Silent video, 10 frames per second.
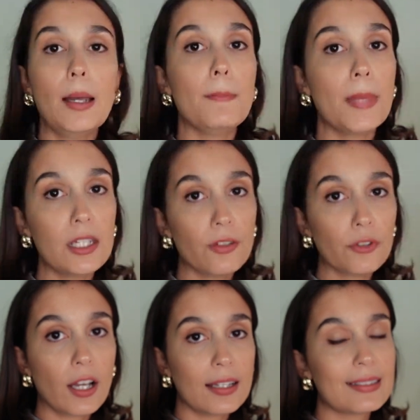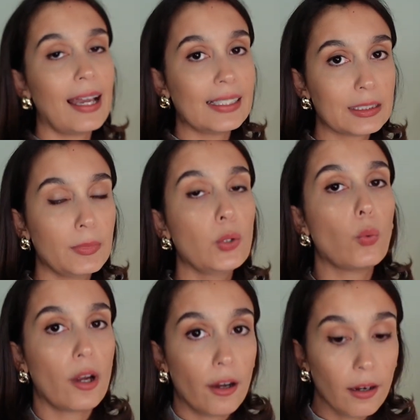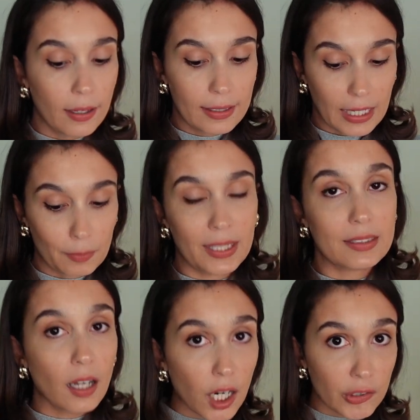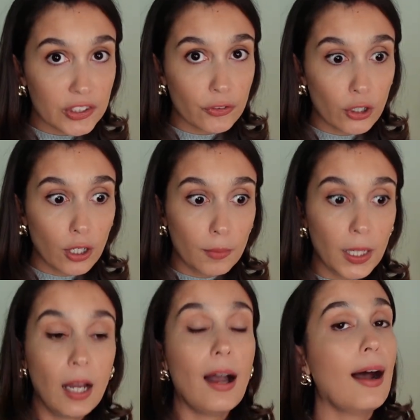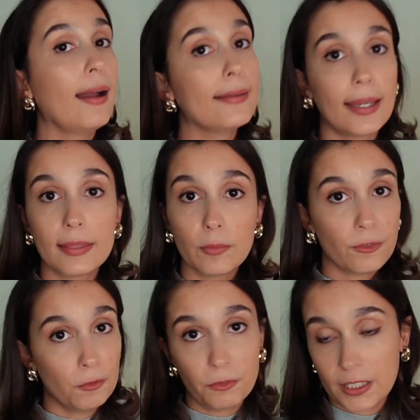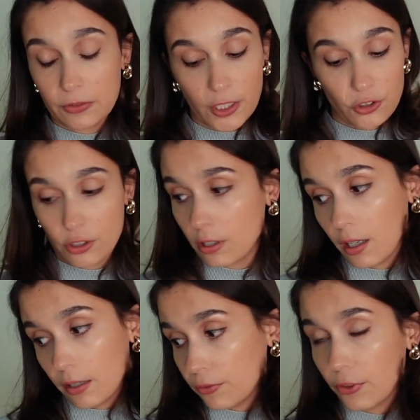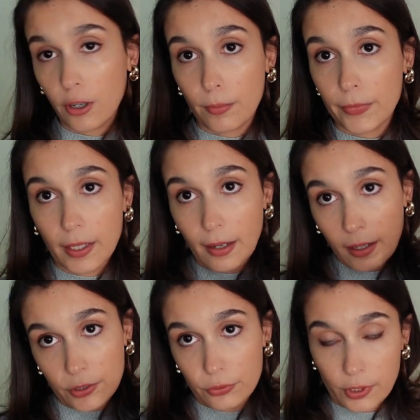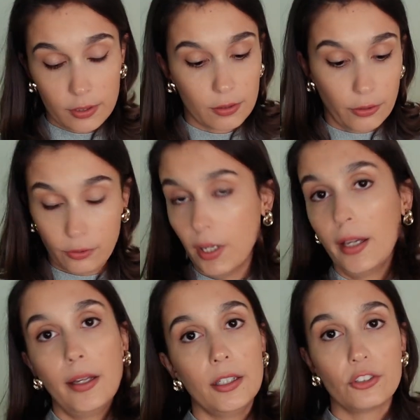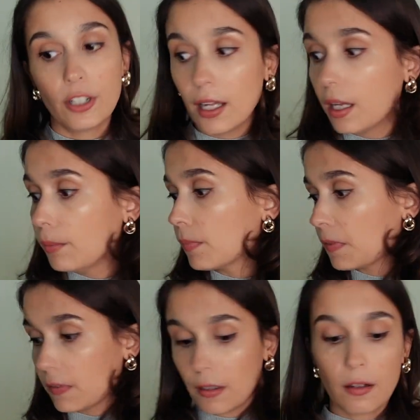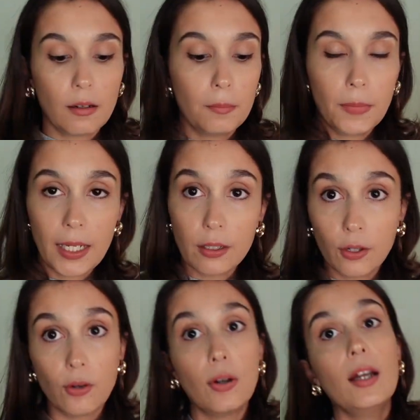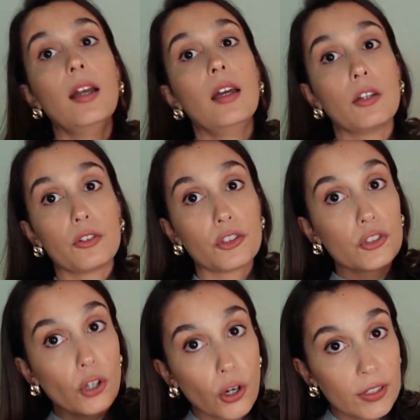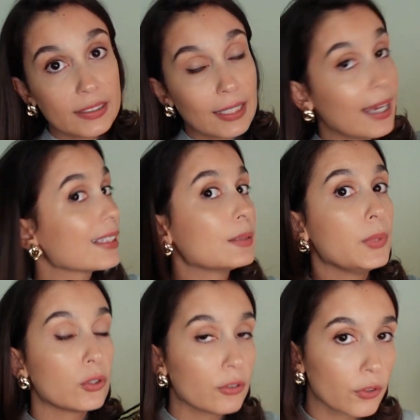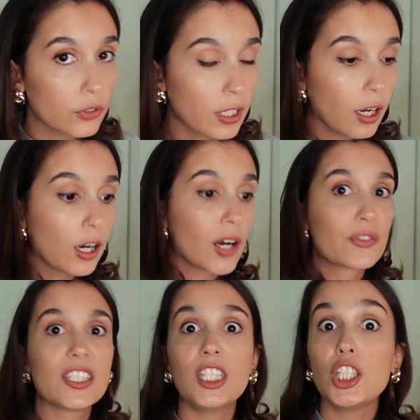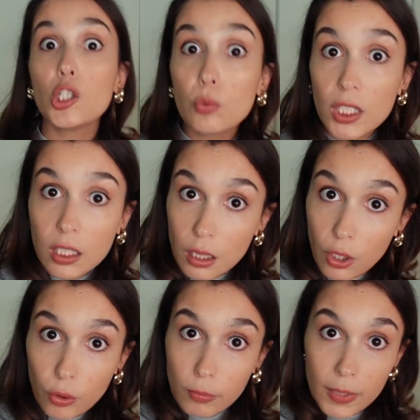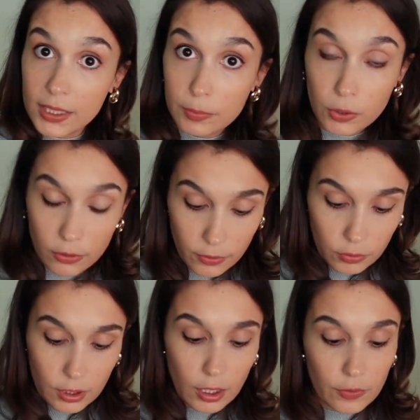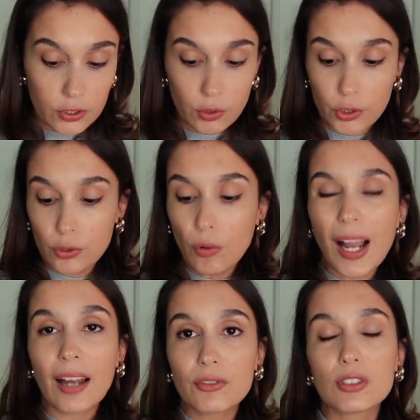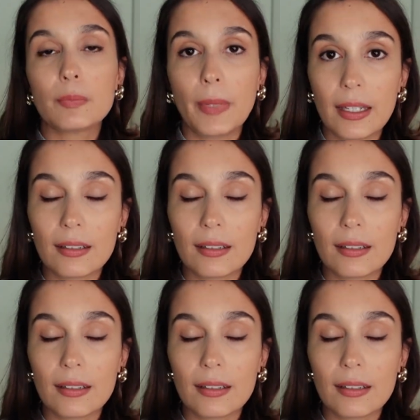Many of you guys ask me where I get my scarves from. I get them from fast fashion and from the high street. So H&M, Zara, Mango, and Other Stories has beautiful scarves. Uniqlo makes beautiful scarves. So you don't have to spend